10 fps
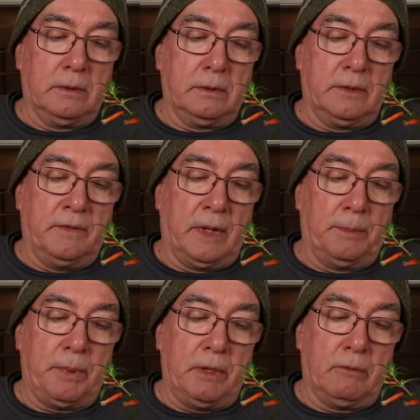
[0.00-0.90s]

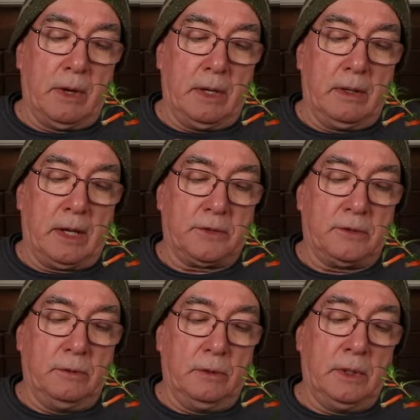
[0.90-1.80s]
developing right next
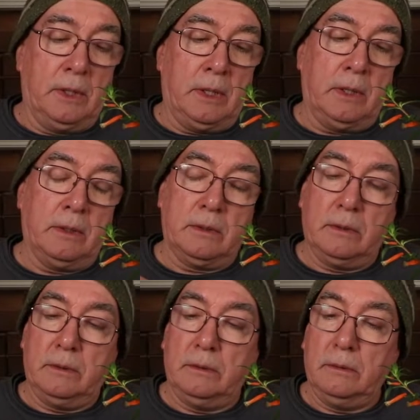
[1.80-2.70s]
to the
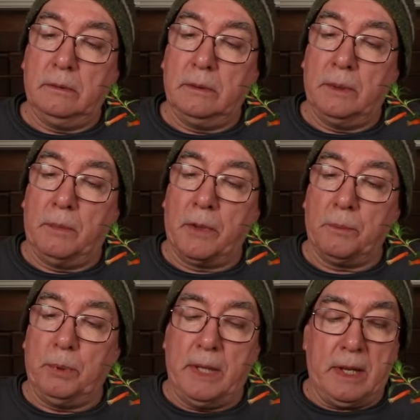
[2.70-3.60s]
mother
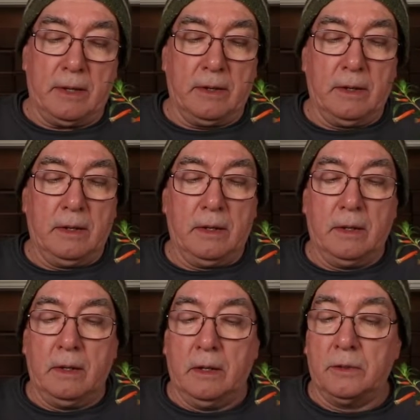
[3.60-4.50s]
plant.
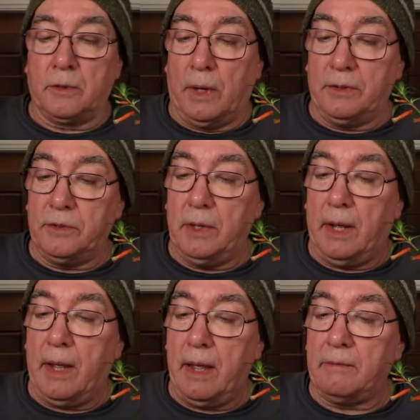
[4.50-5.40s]
So actually,
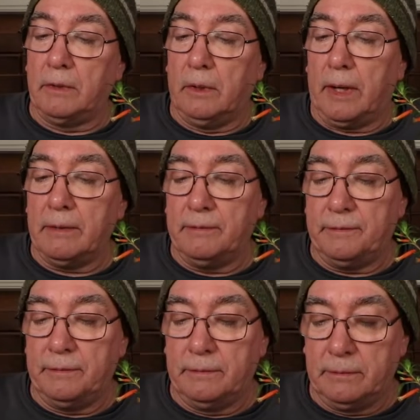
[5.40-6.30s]
I have a lot
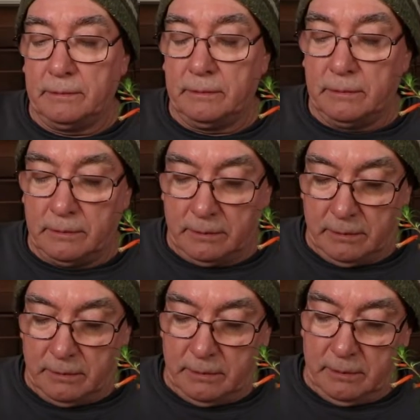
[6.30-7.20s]
of
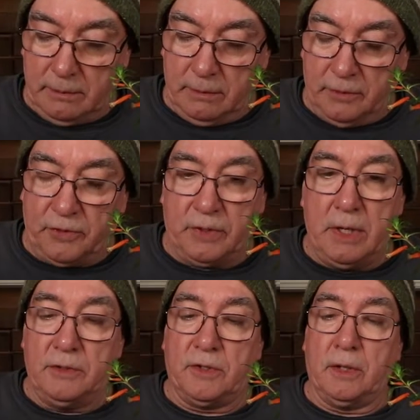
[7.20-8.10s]

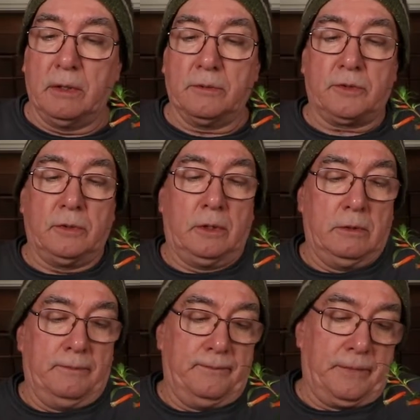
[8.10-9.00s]
seeds here.
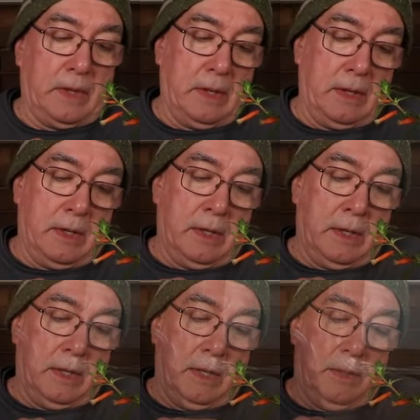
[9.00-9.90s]
So
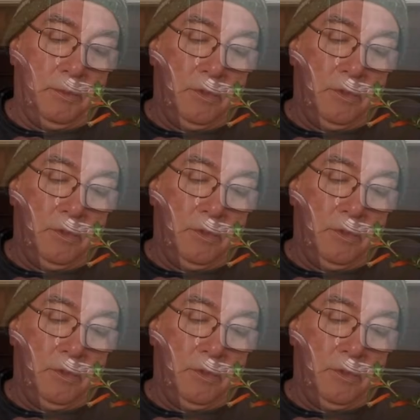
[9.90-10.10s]
I'm